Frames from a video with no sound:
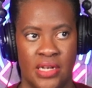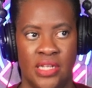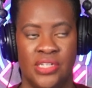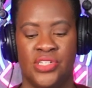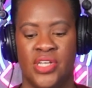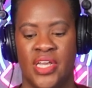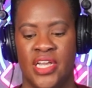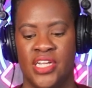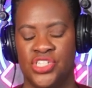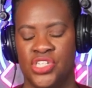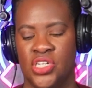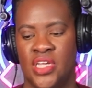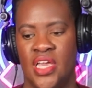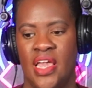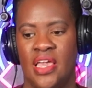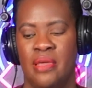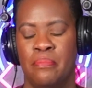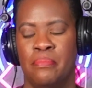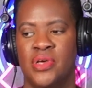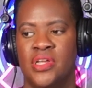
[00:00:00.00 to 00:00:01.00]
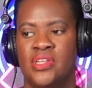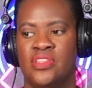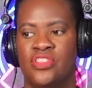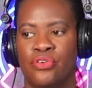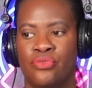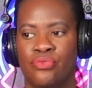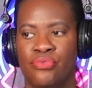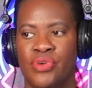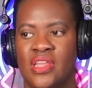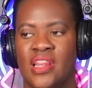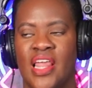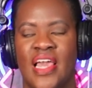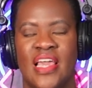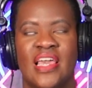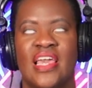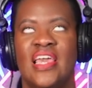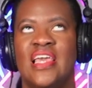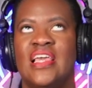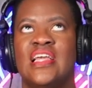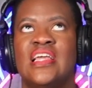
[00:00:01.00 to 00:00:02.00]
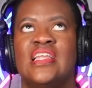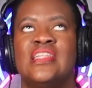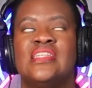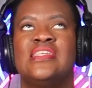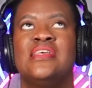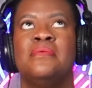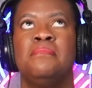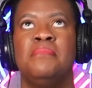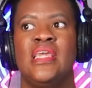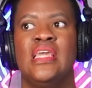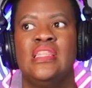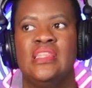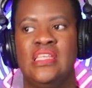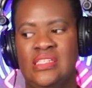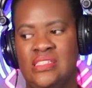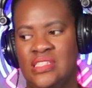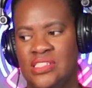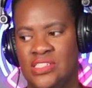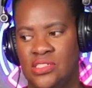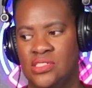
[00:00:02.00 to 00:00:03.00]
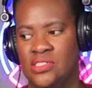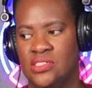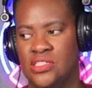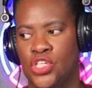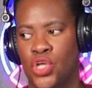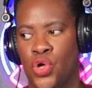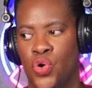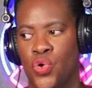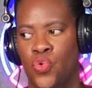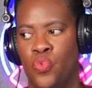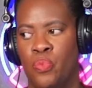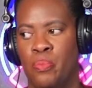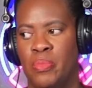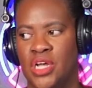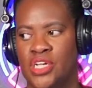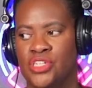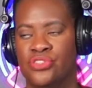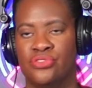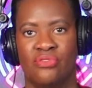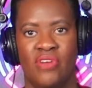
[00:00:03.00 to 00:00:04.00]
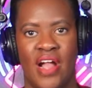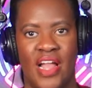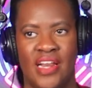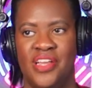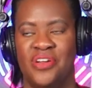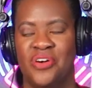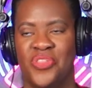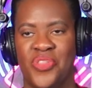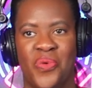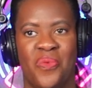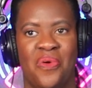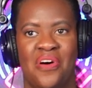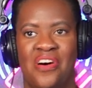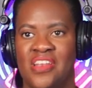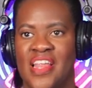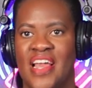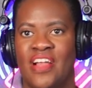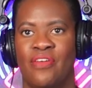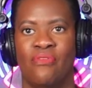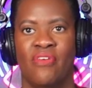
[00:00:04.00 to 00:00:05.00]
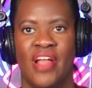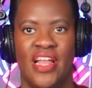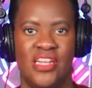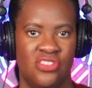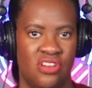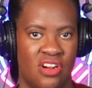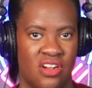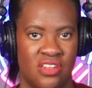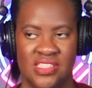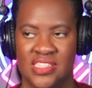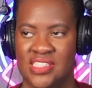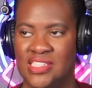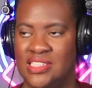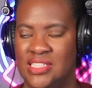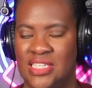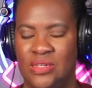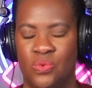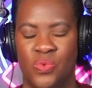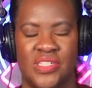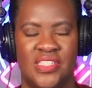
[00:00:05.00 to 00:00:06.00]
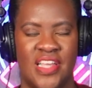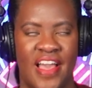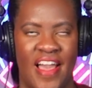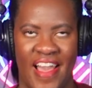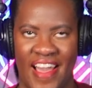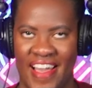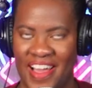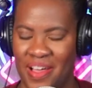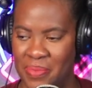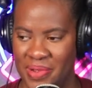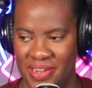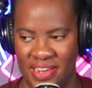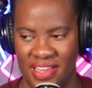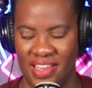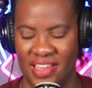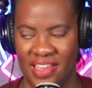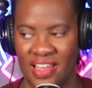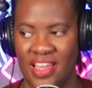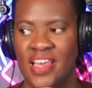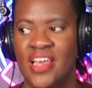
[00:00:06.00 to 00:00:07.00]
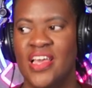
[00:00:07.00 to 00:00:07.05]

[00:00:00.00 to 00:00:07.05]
and to educate. But to me, this is so much writing on the wall. Like, Ray Charles could see what's happening.